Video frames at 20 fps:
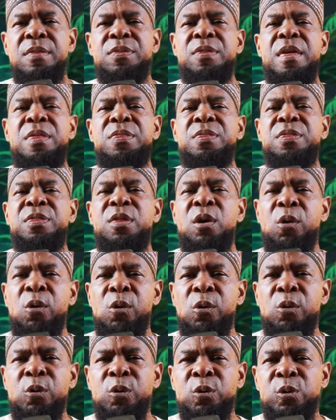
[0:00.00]
then
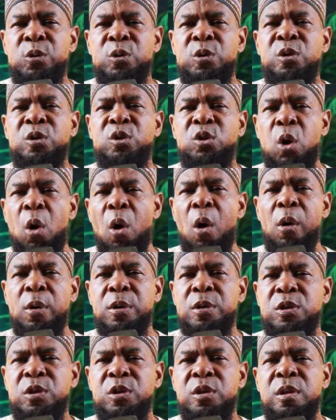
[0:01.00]
those
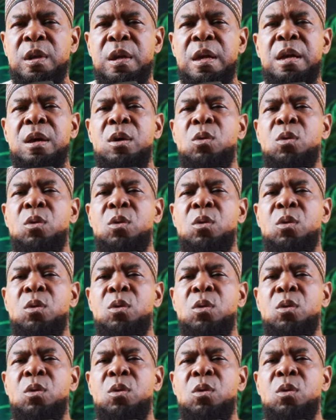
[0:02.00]
talks